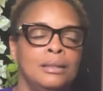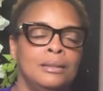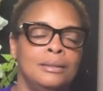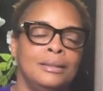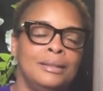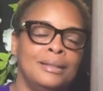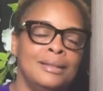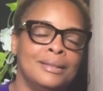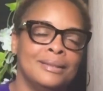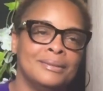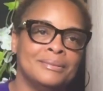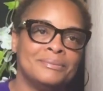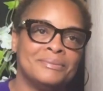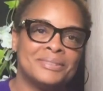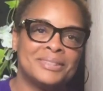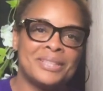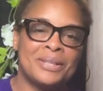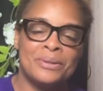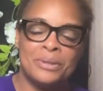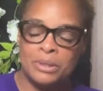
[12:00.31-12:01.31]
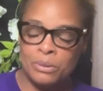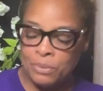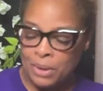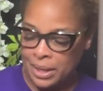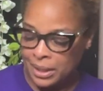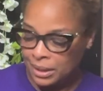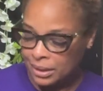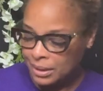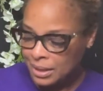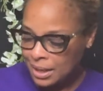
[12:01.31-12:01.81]
Yeah. So
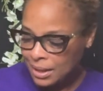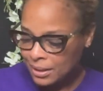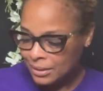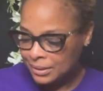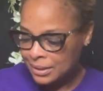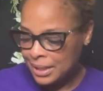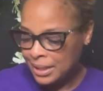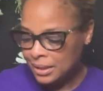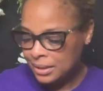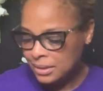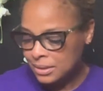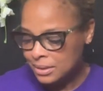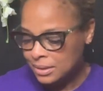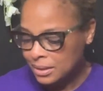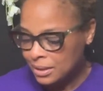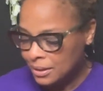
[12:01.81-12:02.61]
anyway, y'all, that is